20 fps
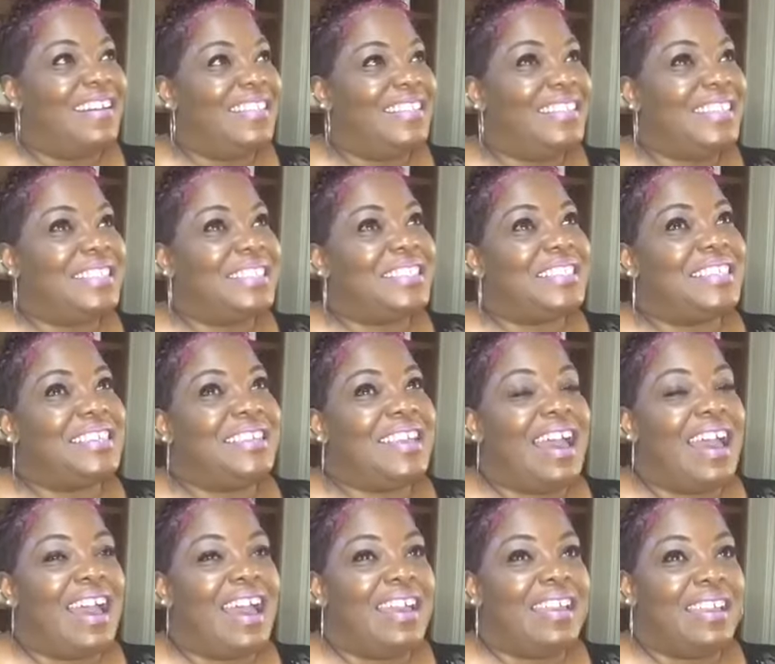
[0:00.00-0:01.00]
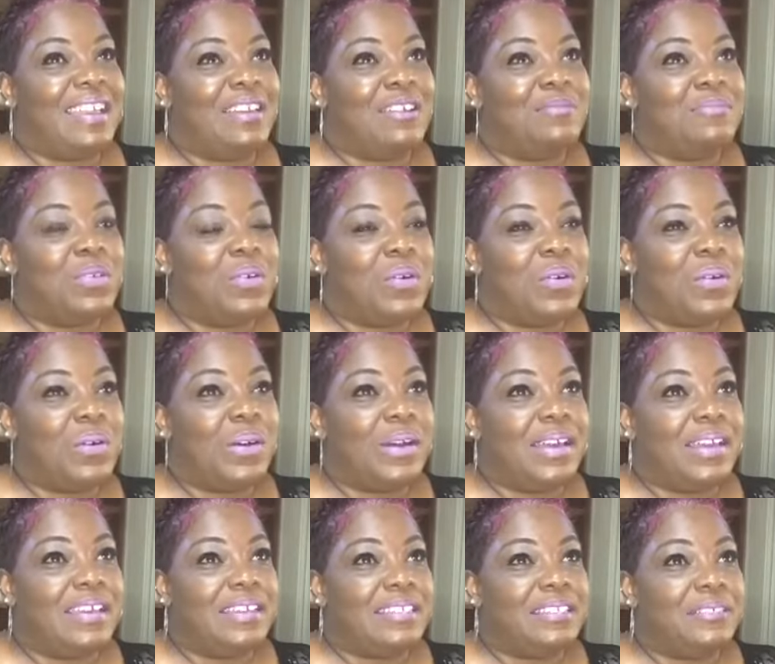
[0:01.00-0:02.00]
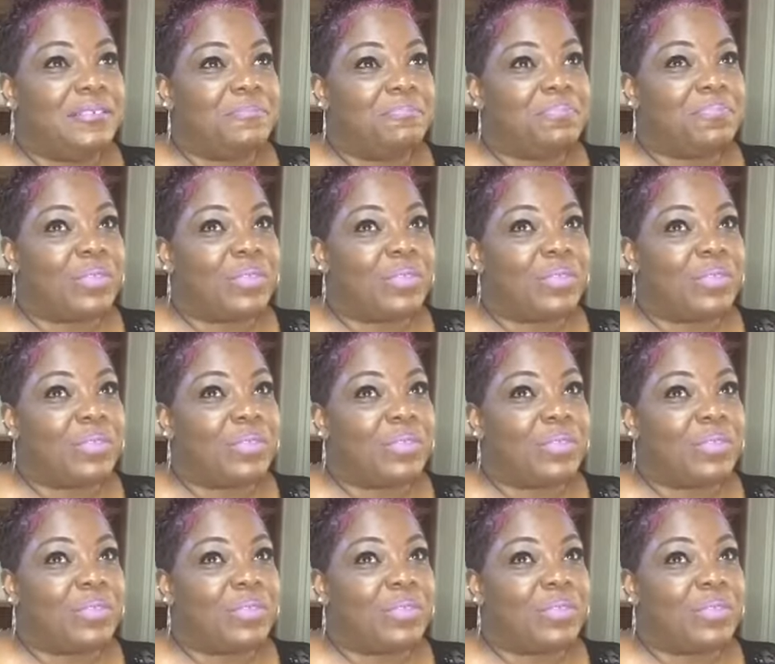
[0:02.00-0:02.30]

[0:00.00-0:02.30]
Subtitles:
Let's see. I am on